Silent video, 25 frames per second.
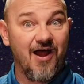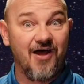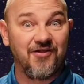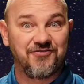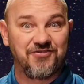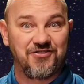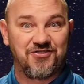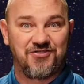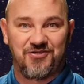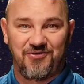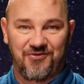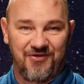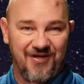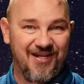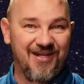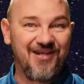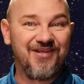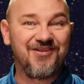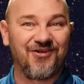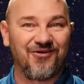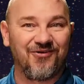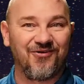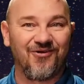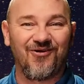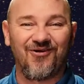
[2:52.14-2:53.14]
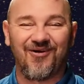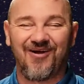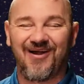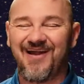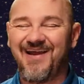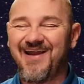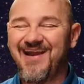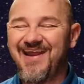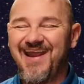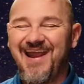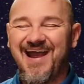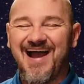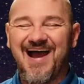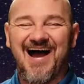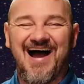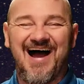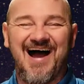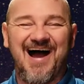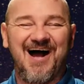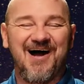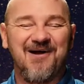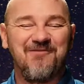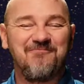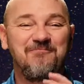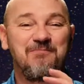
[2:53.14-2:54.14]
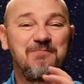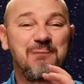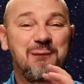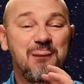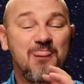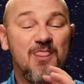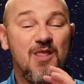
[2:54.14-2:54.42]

altitude, either or. Um,